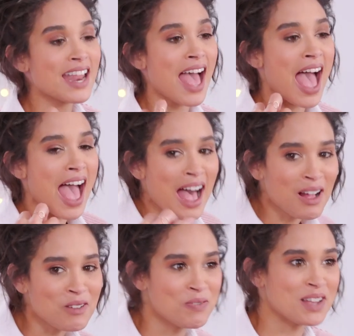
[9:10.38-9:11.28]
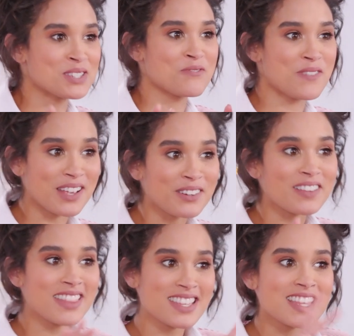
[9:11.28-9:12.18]
did help us
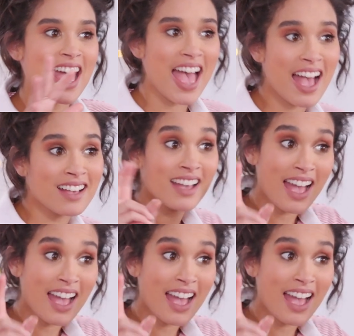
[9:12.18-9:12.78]
figure this hack